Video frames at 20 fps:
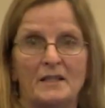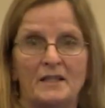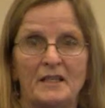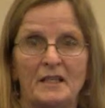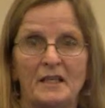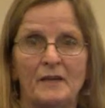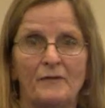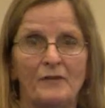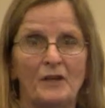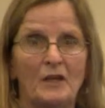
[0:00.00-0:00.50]
a
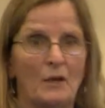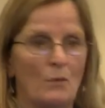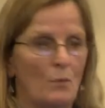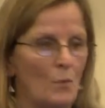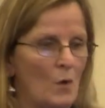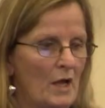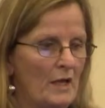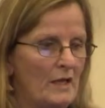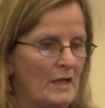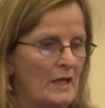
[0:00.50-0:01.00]

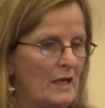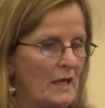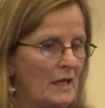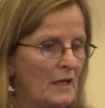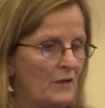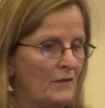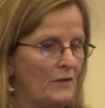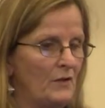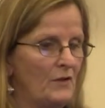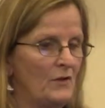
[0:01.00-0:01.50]
significant one,
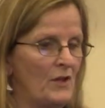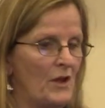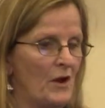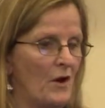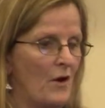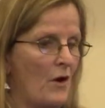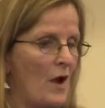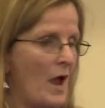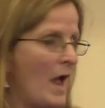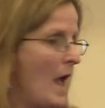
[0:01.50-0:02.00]
in
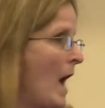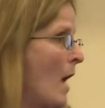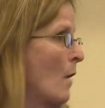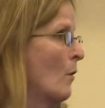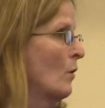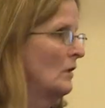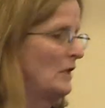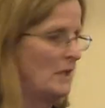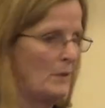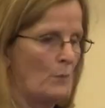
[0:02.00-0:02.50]
their
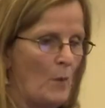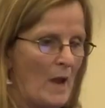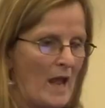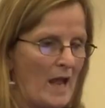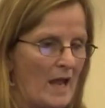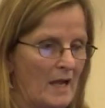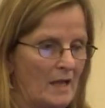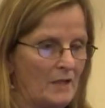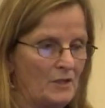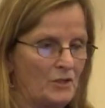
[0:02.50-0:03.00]
hourly
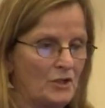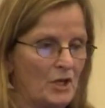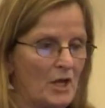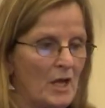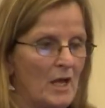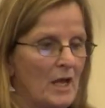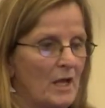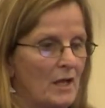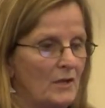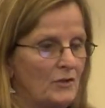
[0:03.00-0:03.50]
wage.
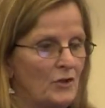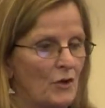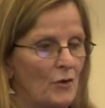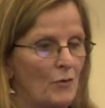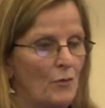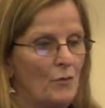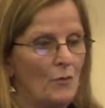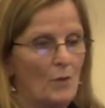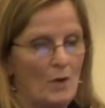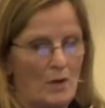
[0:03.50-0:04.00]

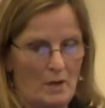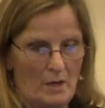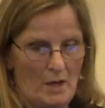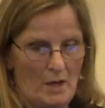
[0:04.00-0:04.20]
So